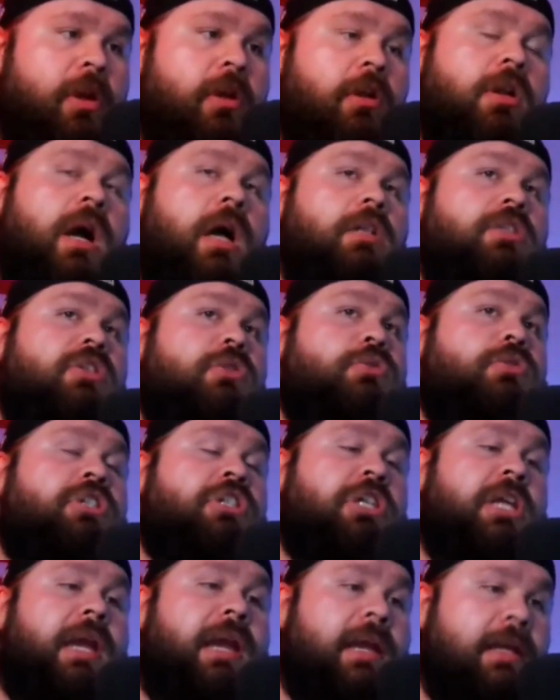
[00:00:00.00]
We are not to
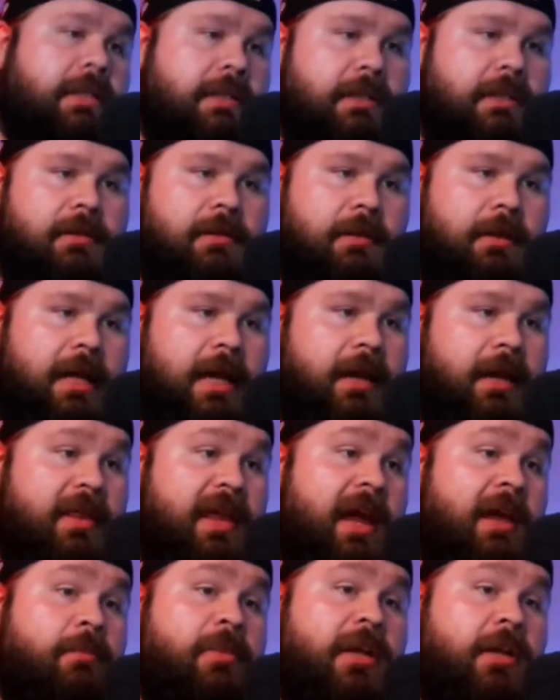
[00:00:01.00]
chant like
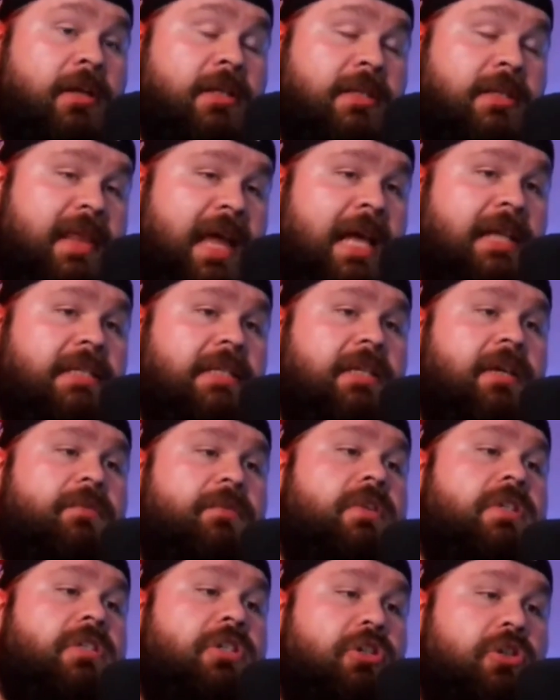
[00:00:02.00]
that because that
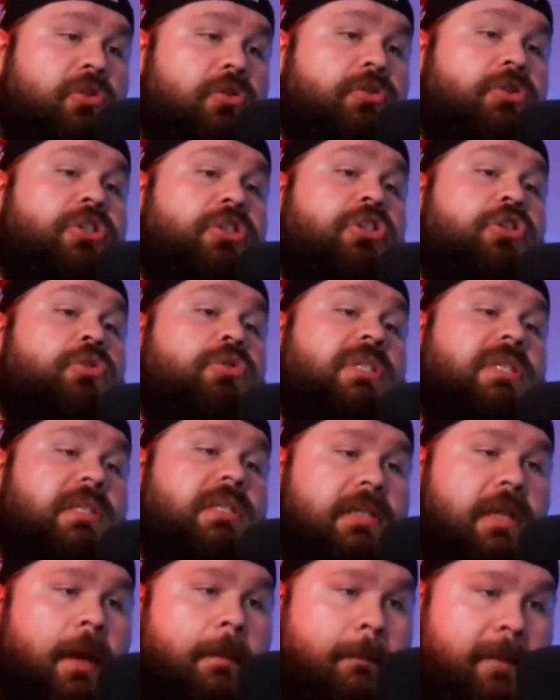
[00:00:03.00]
stuff is used to
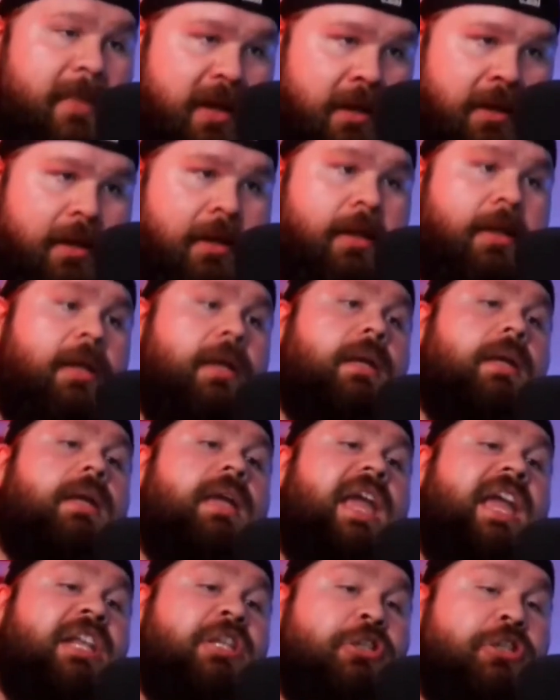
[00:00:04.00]
summon
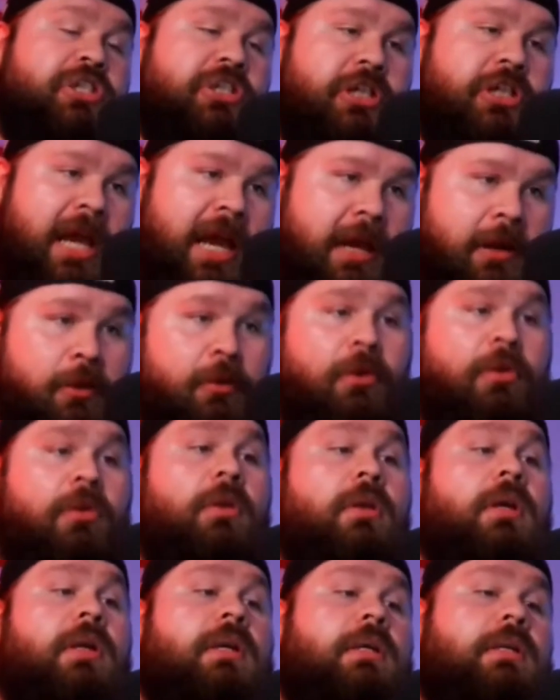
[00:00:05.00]
and
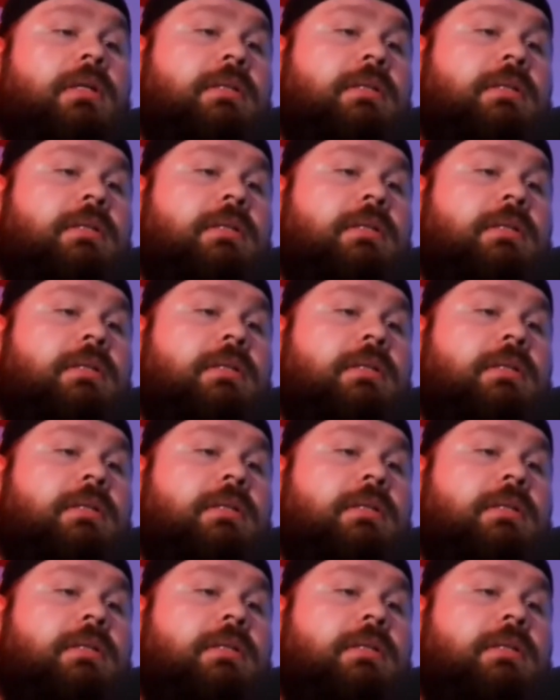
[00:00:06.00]
channel